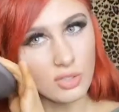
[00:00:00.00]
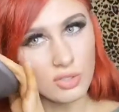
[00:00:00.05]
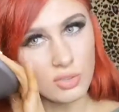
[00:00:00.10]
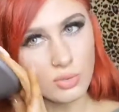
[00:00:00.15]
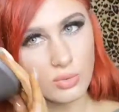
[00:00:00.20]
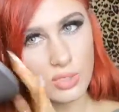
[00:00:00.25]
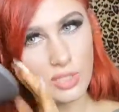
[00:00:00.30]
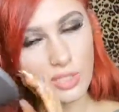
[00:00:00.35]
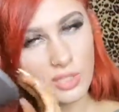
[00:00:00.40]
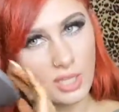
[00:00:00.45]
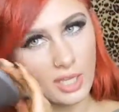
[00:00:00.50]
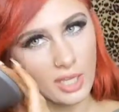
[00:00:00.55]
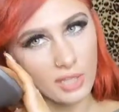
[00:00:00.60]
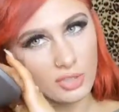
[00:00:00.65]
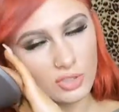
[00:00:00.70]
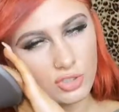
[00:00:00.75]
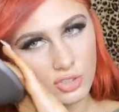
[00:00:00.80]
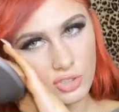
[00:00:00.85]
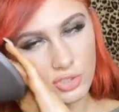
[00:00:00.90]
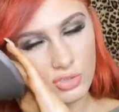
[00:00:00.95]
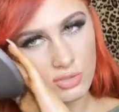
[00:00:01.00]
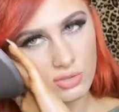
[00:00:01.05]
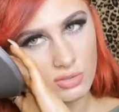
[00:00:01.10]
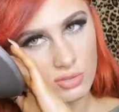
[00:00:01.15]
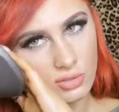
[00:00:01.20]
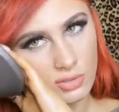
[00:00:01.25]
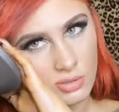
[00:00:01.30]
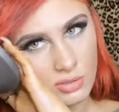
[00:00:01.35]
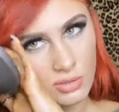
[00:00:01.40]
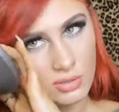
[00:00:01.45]
used to it, you can just
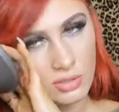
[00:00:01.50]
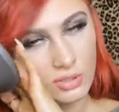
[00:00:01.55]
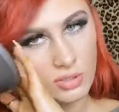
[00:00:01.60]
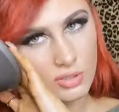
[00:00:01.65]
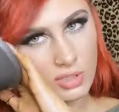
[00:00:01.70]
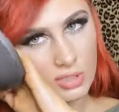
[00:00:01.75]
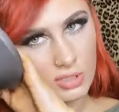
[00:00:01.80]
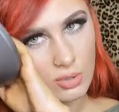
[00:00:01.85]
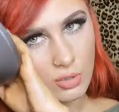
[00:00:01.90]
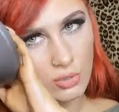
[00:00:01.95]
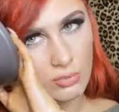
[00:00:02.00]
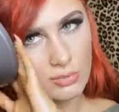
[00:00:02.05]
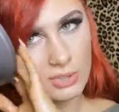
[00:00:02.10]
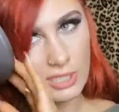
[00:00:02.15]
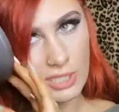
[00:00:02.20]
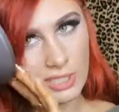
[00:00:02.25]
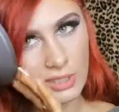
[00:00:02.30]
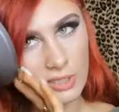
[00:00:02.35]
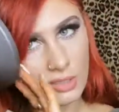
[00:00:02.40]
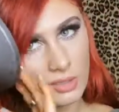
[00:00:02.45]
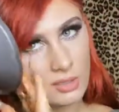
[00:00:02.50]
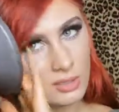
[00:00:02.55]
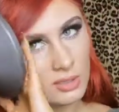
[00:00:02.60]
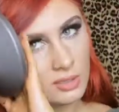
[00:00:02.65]
use it normally.